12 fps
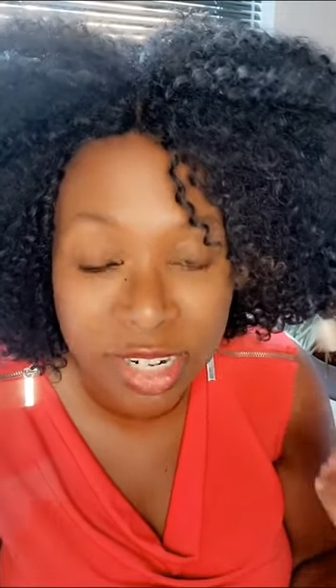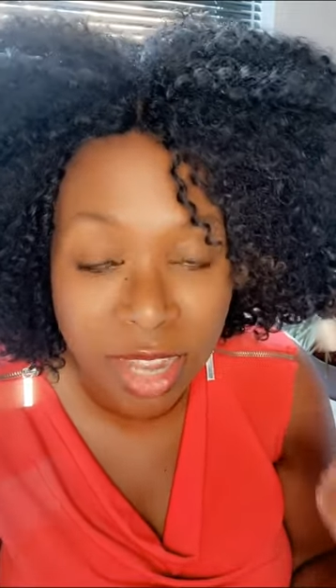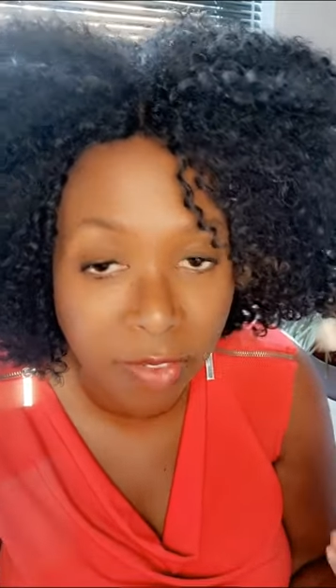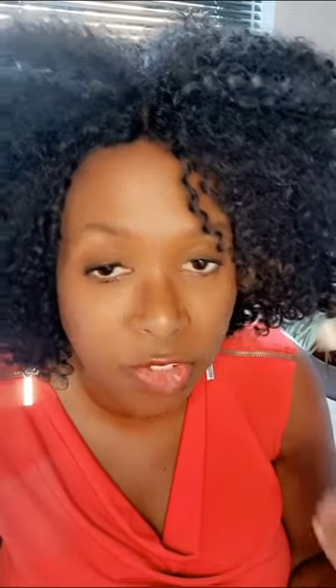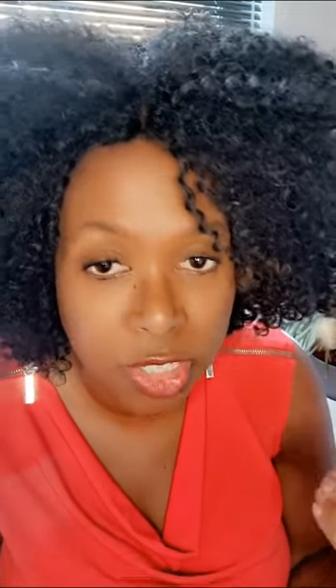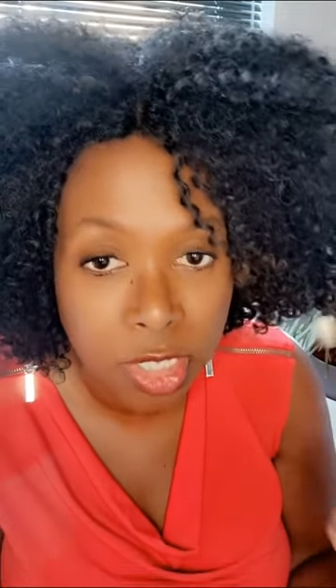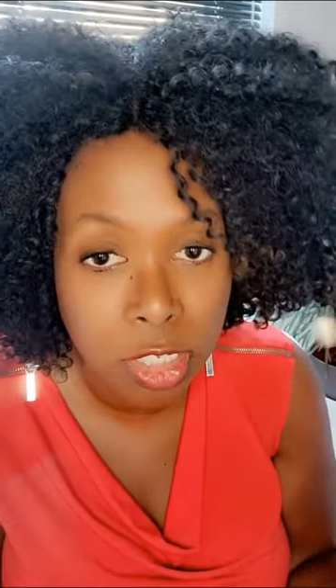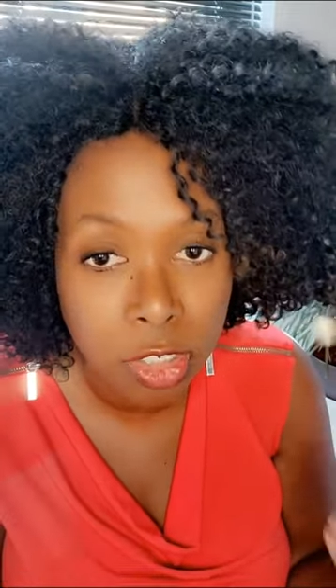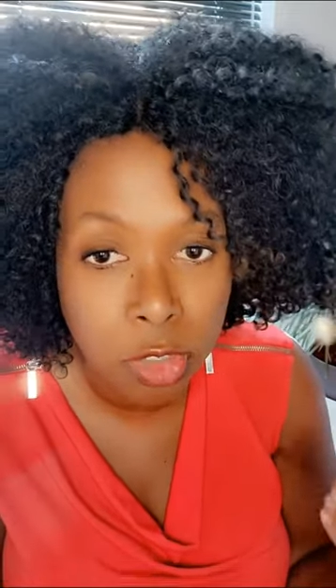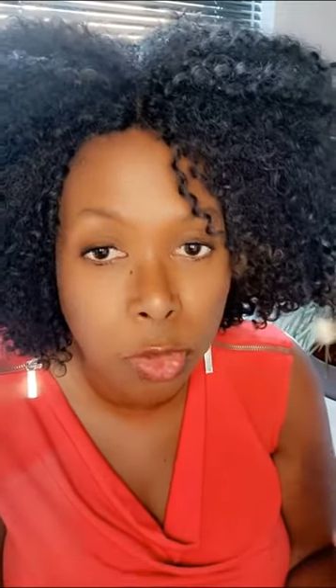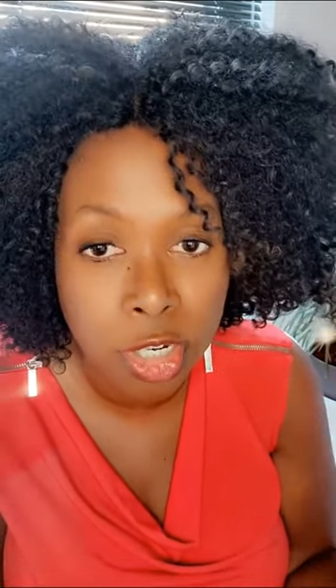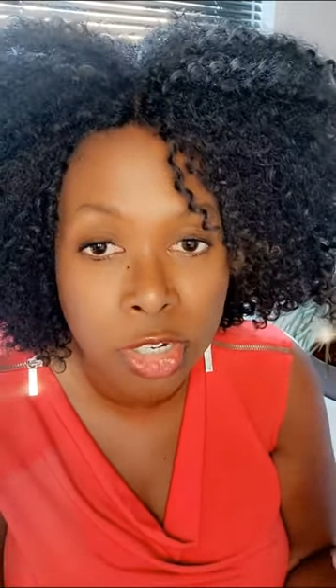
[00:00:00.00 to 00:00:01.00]
deficit
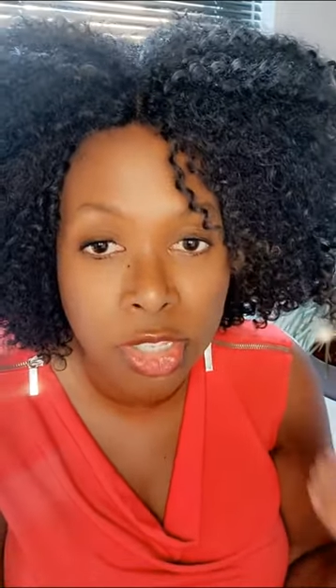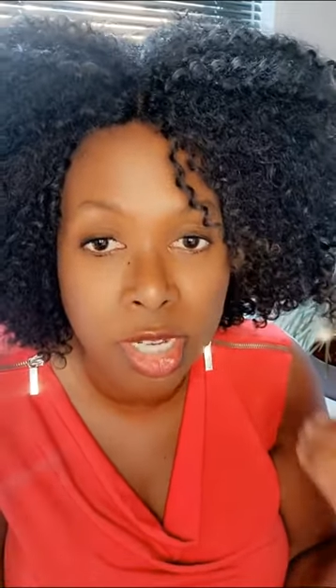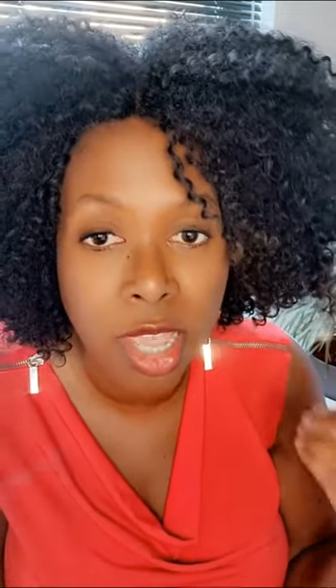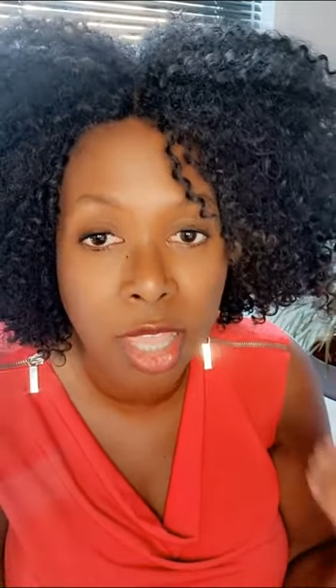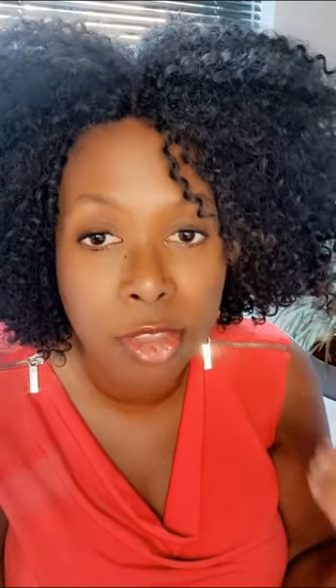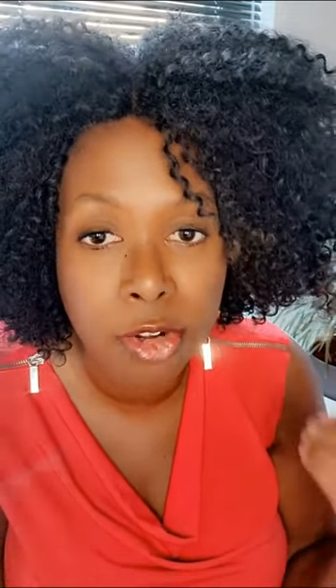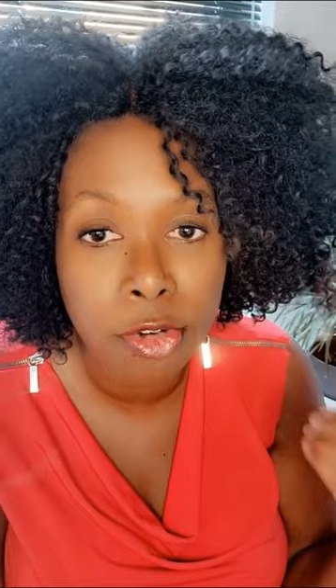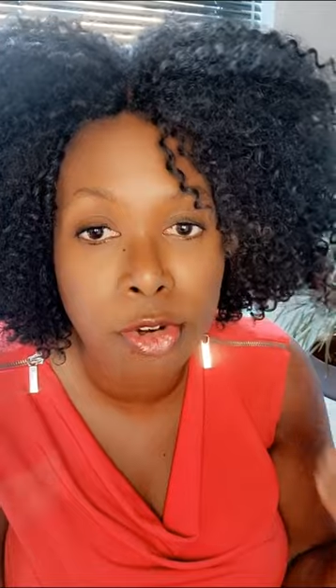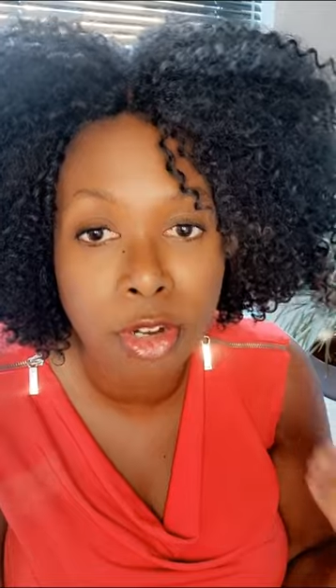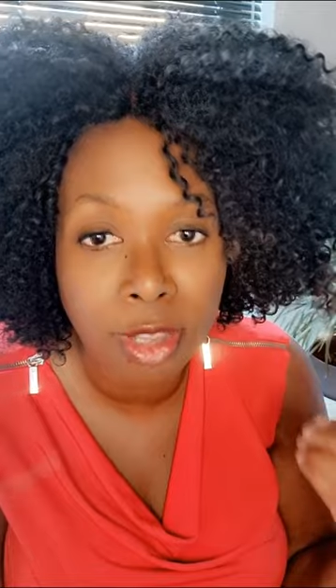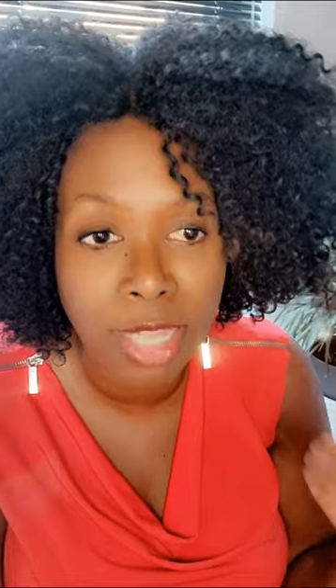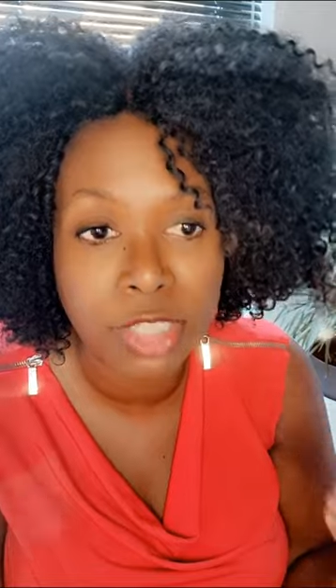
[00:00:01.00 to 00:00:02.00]
disorders and other
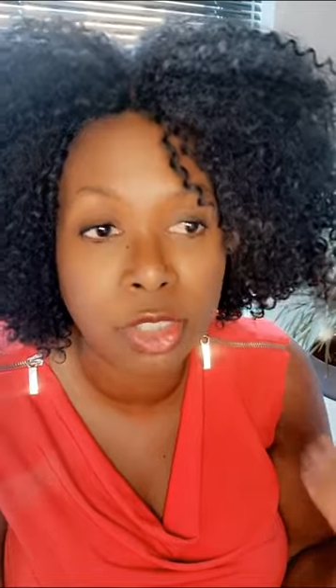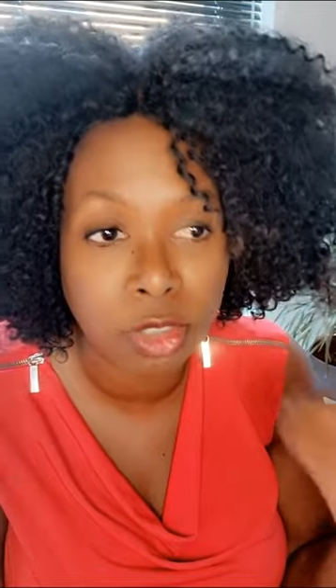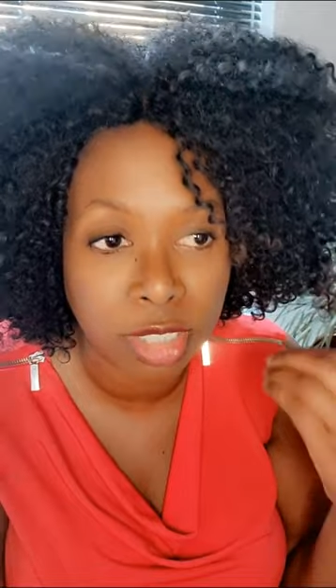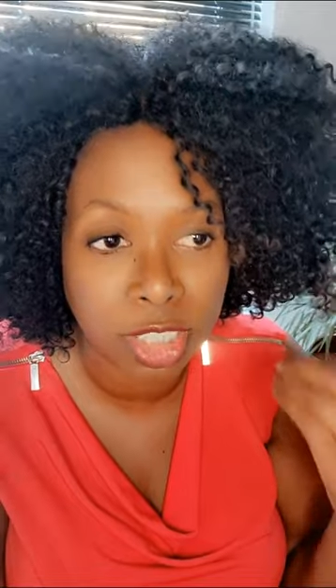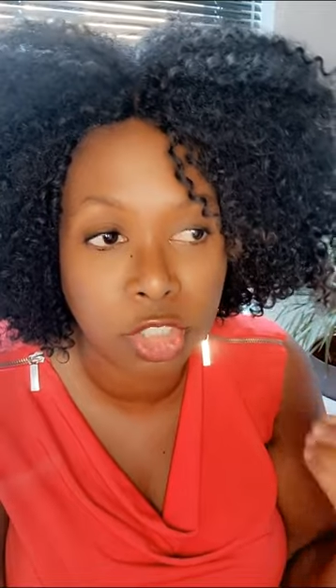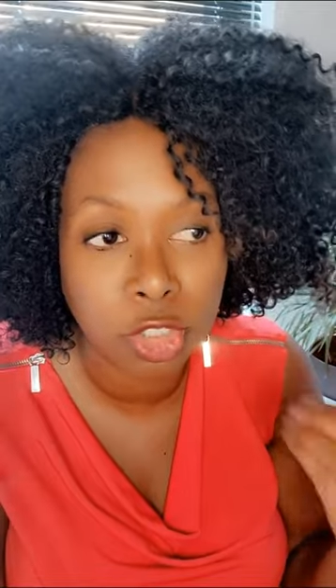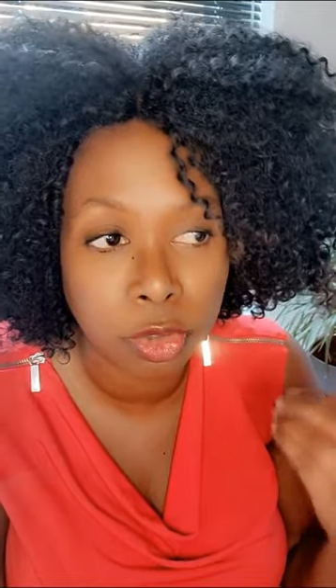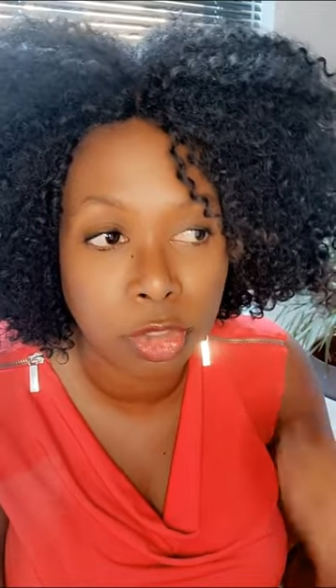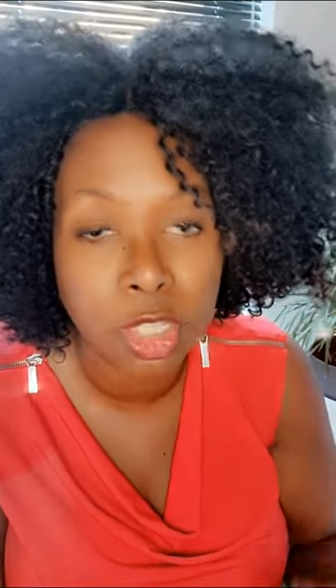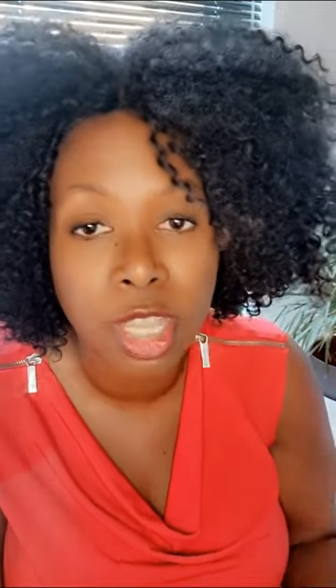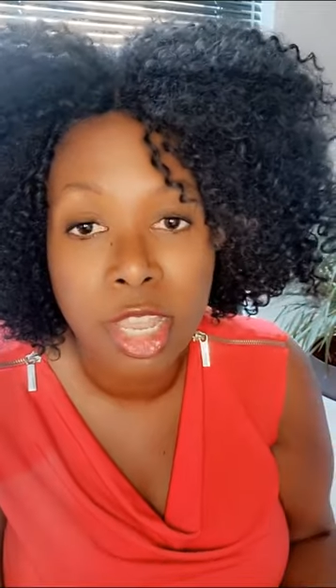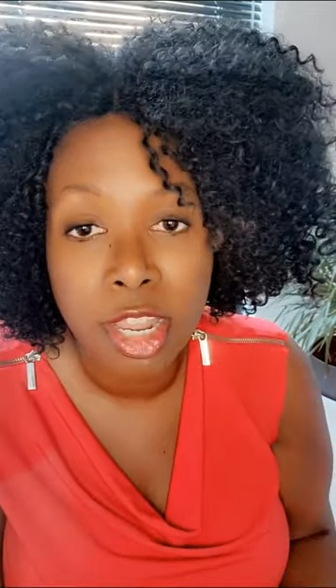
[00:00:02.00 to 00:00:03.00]
neurological issues.